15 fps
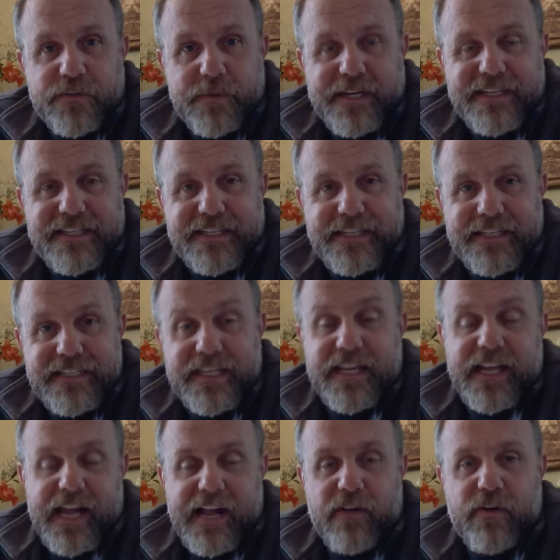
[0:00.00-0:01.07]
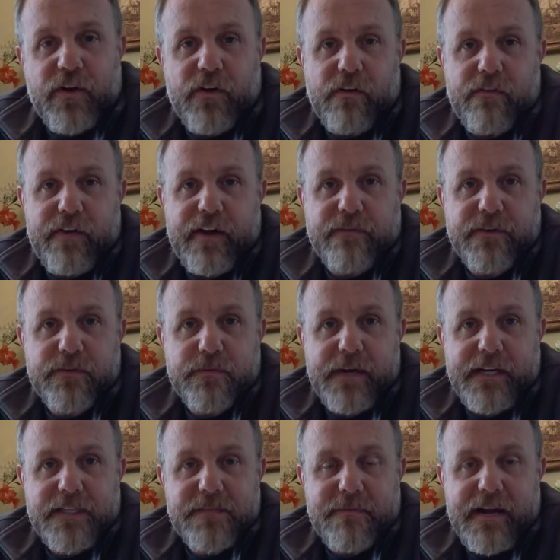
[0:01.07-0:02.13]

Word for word: 20s alcohol found its way into